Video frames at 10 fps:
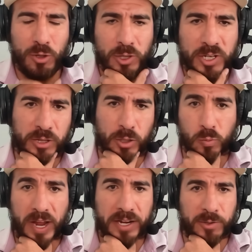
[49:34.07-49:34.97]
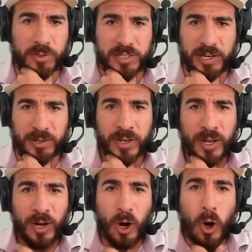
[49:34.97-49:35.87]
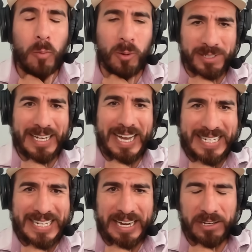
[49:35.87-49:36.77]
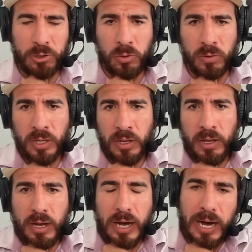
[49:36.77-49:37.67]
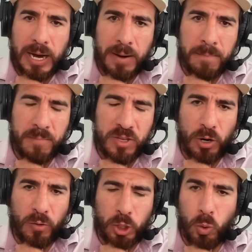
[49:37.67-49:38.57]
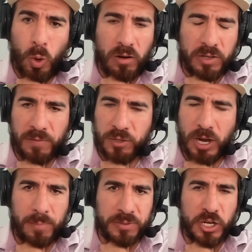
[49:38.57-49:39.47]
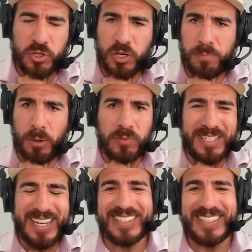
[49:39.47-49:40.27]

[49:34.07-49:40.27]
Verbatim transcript: You look at their records, they're almost identical um, you know, the quality of competition of both these.